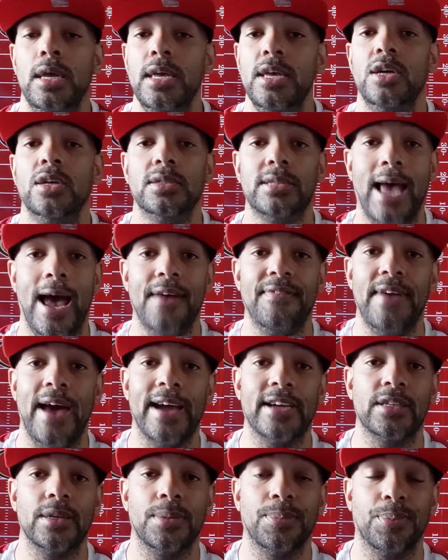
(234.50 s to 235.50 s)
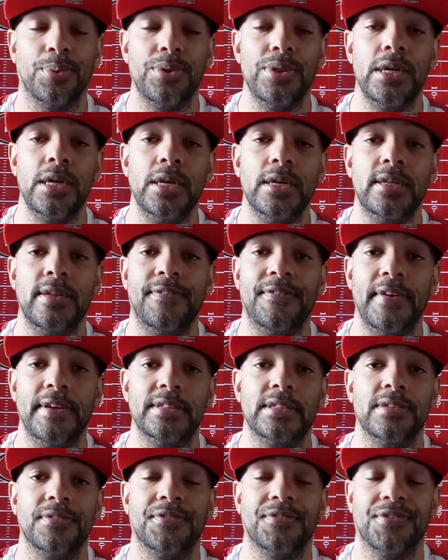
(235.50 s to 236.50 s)
Eagles have actually a pretty good
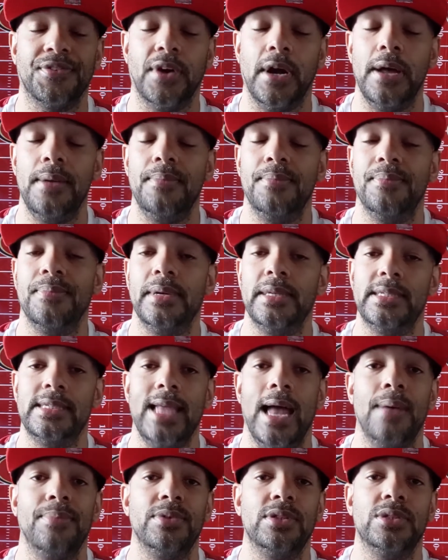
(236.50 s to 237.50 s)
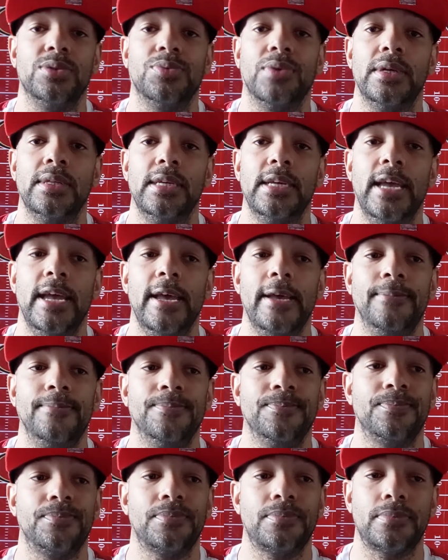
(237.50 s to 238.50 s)
defensive front, but establish the running game.
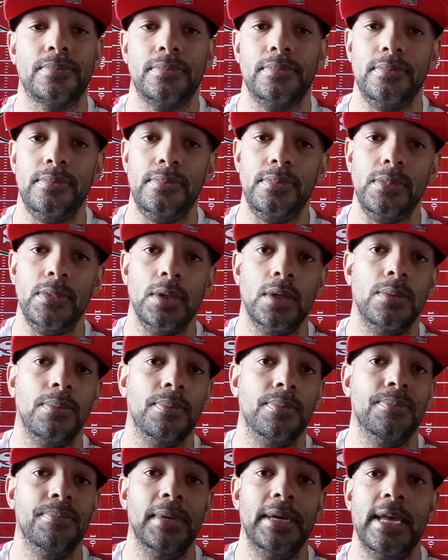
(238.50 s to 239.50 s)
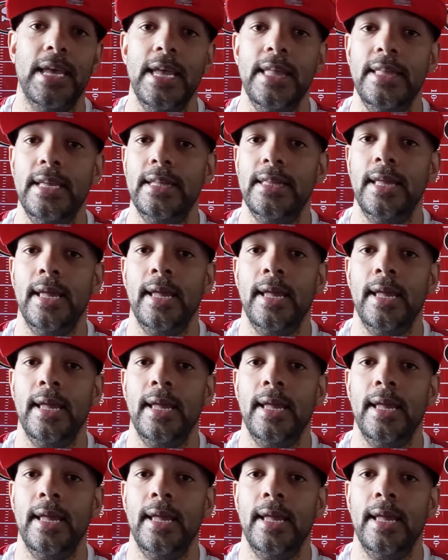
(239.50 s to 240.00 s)
McKinnon,